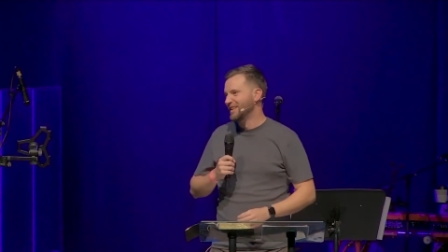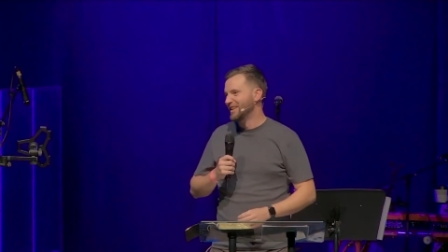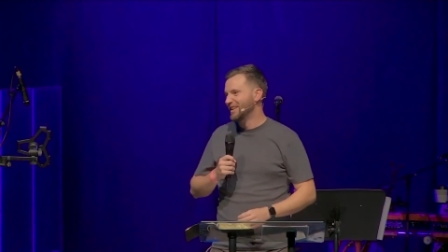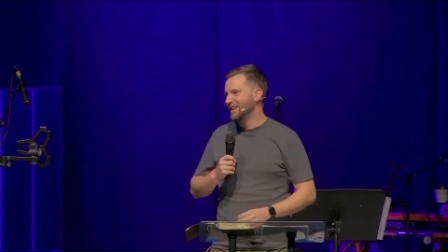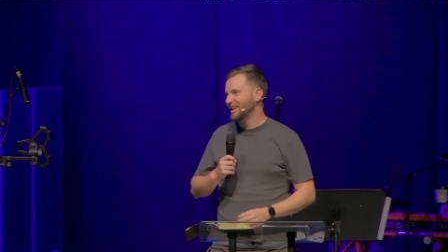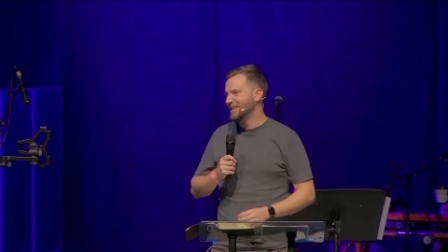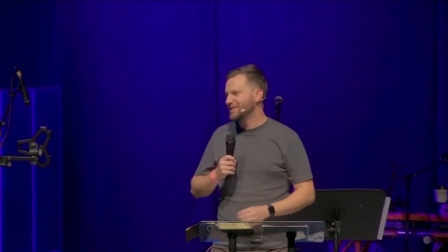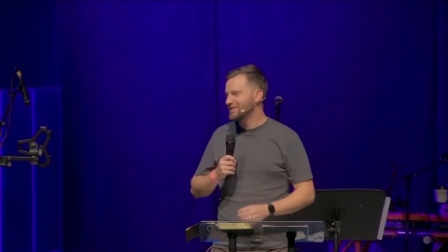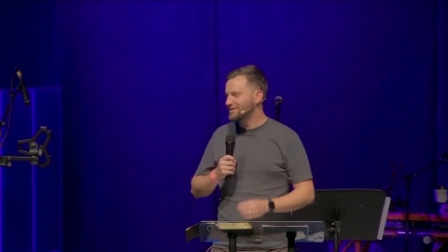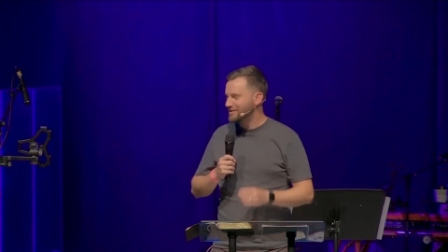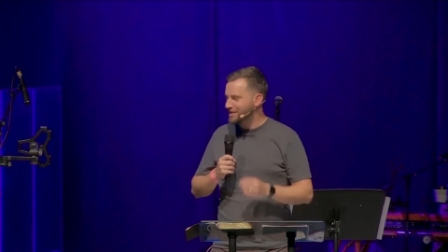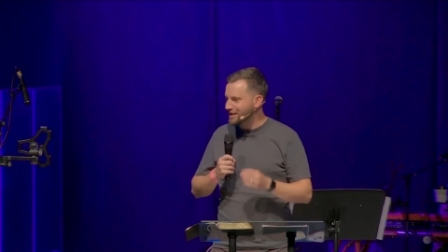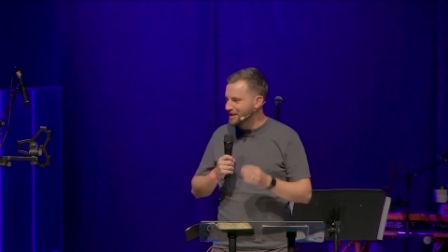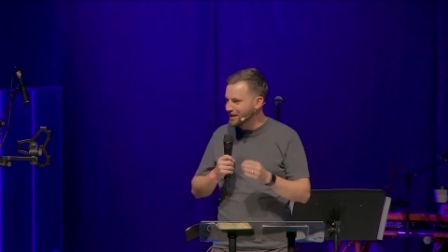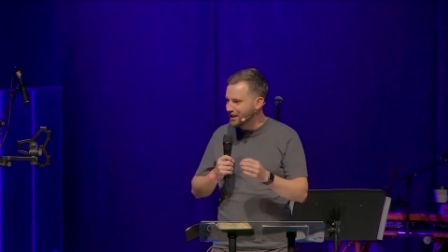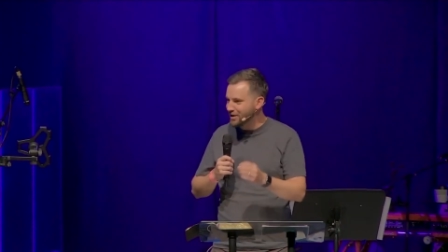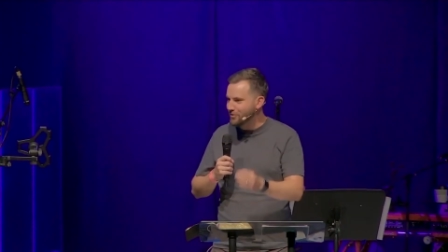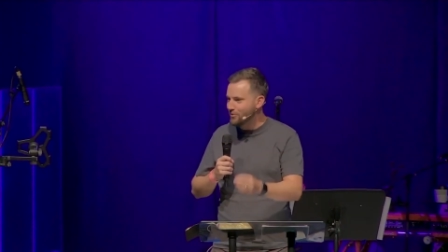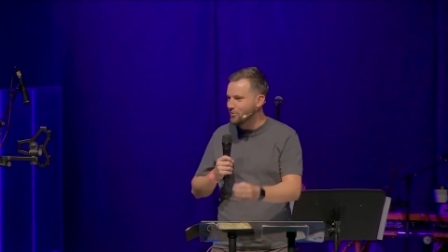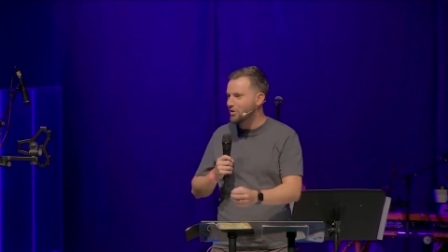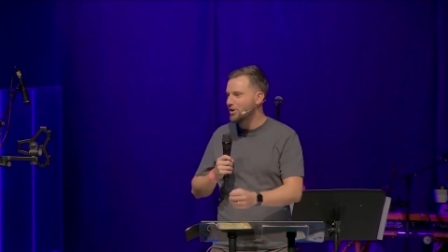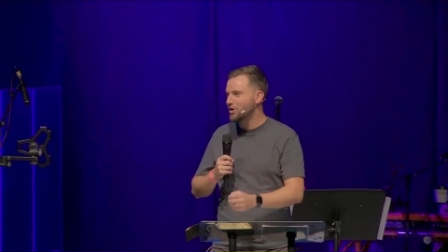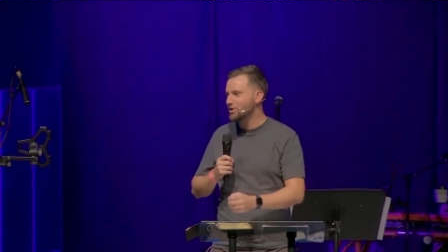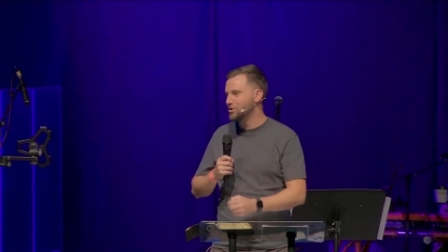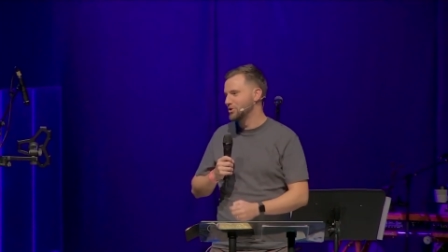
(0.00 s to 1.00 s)
He's seeking
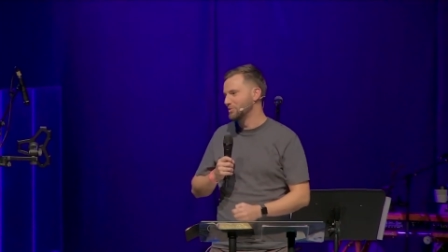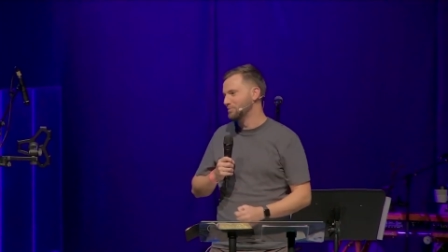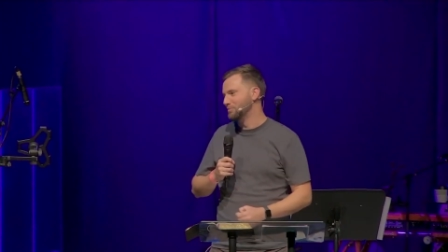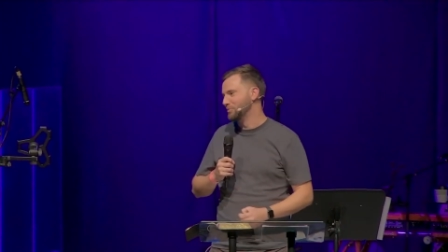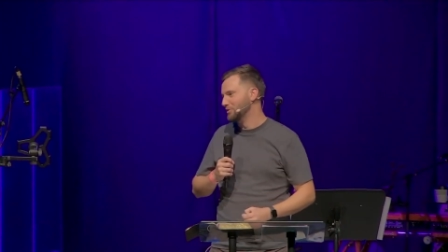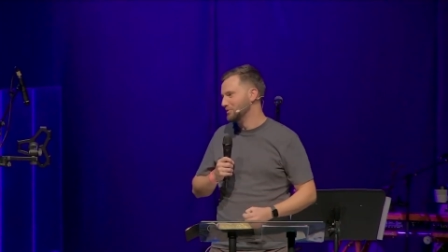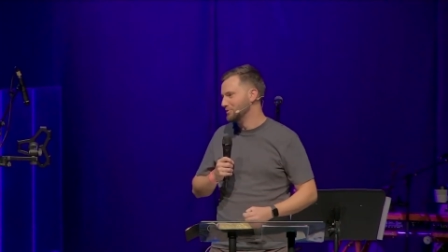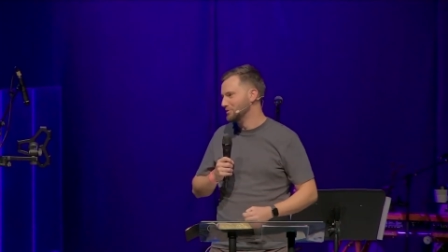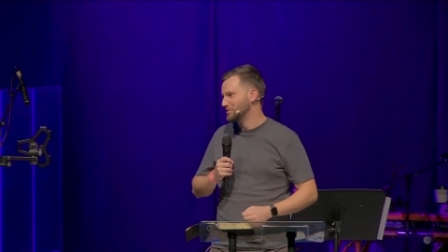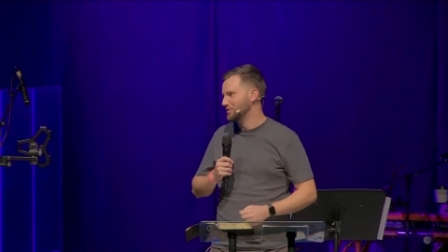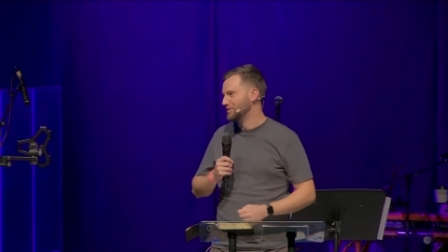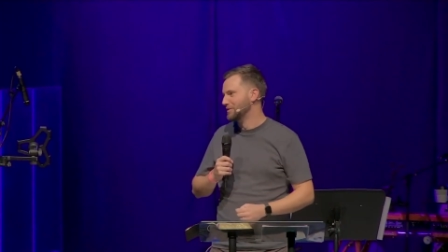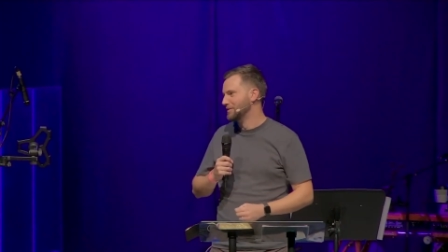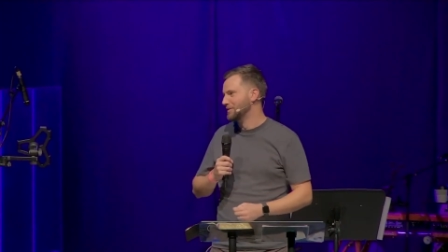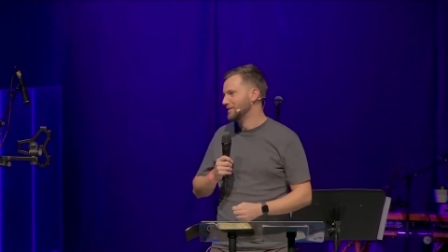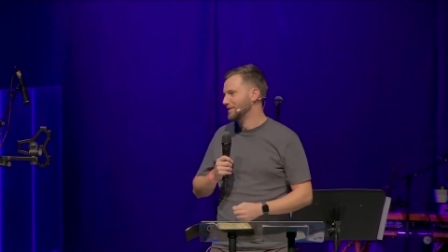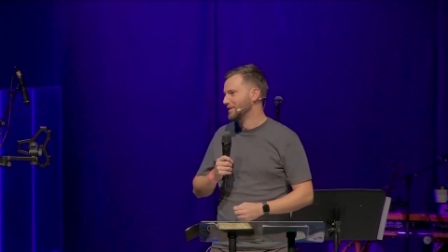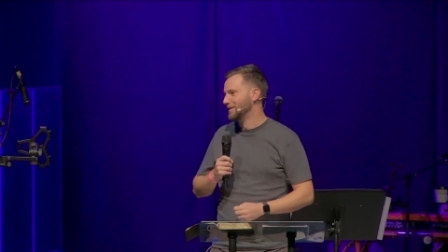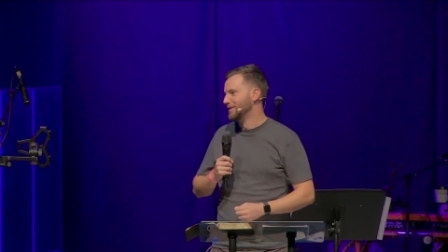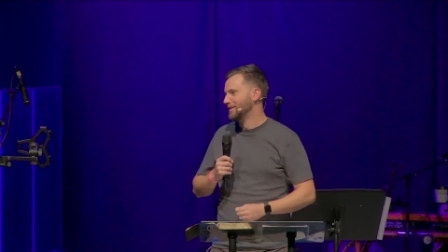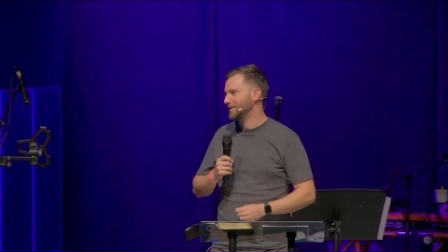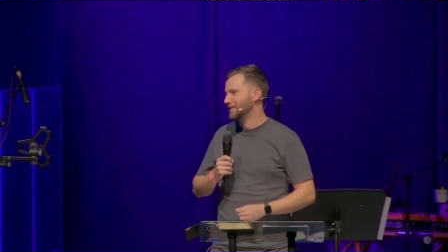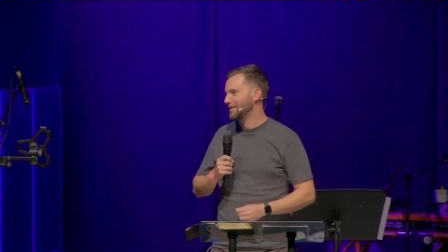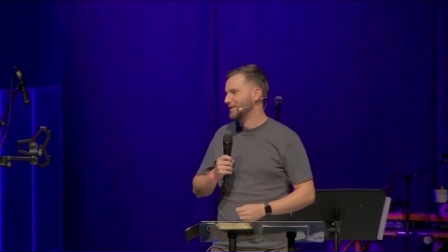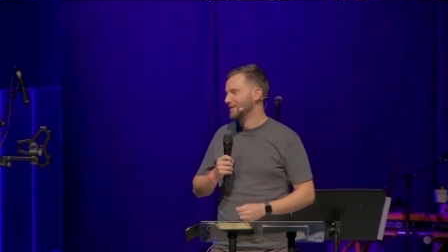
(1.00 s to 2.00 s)
worshippers,
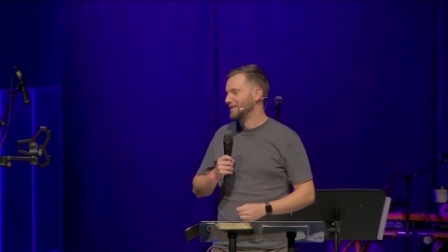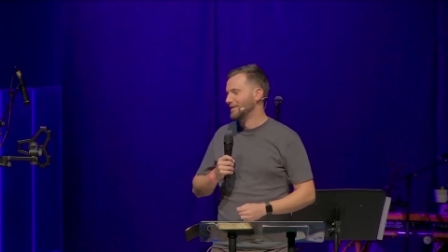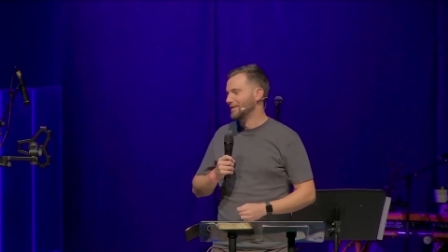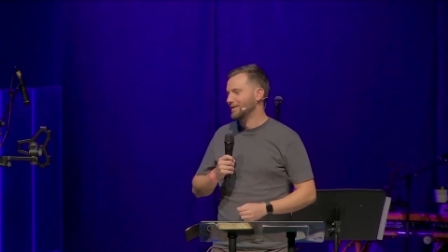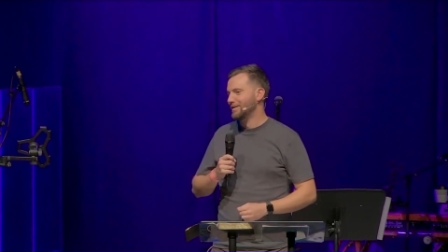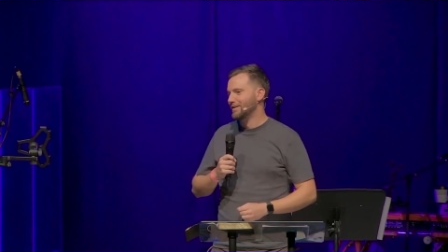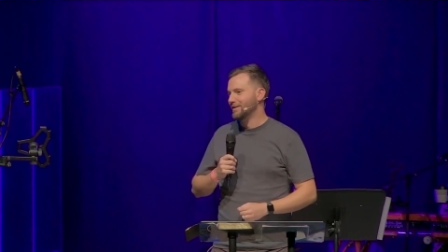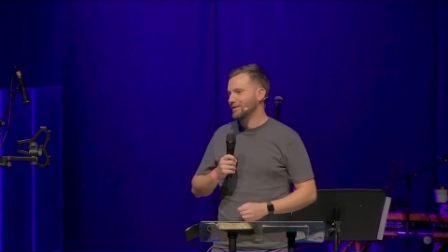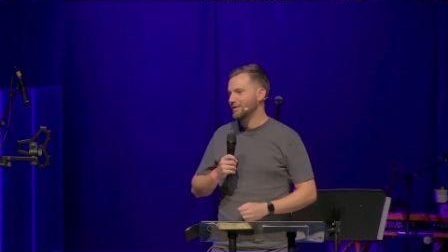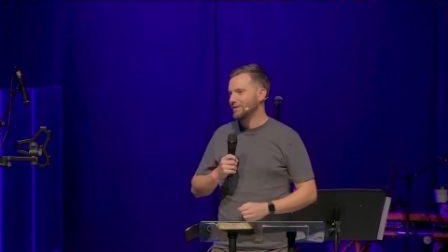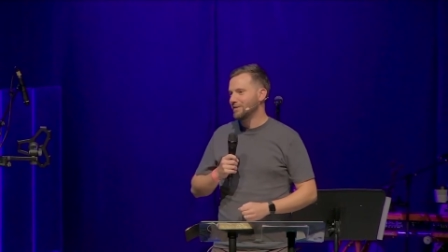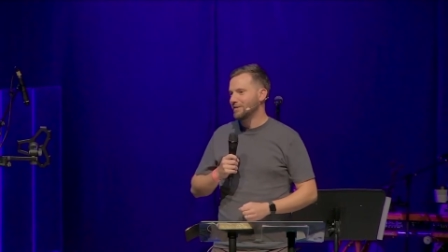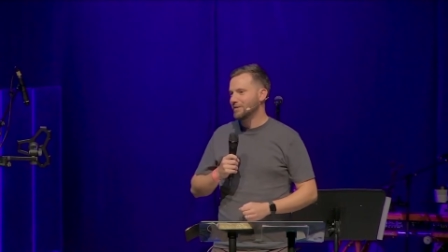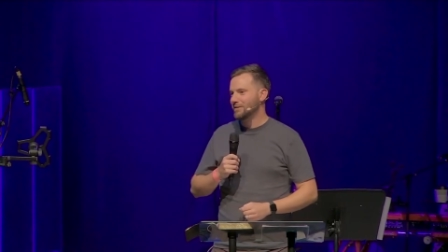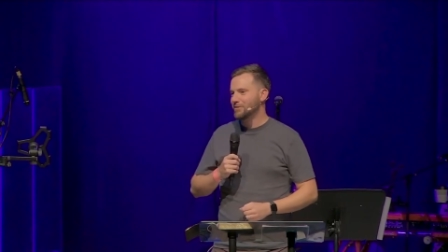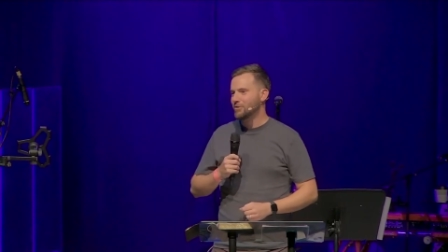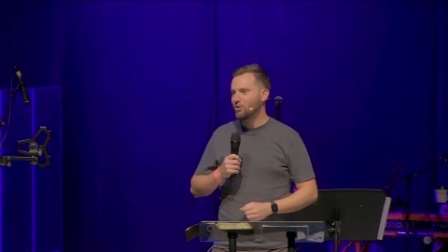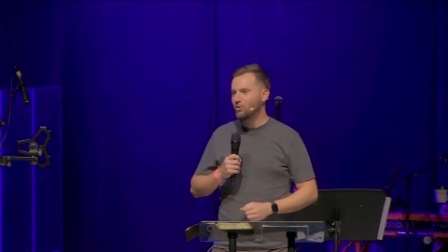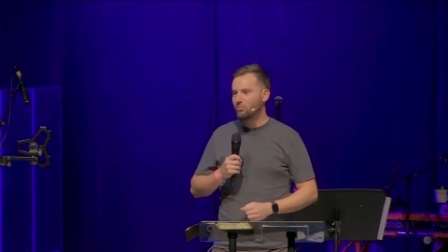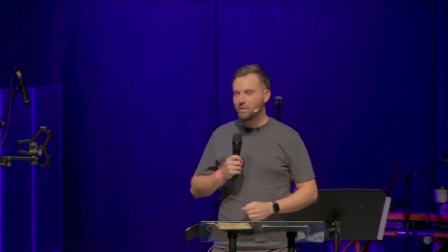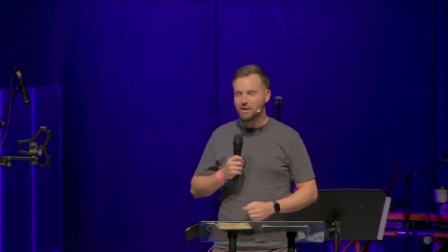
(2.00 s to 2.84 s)
not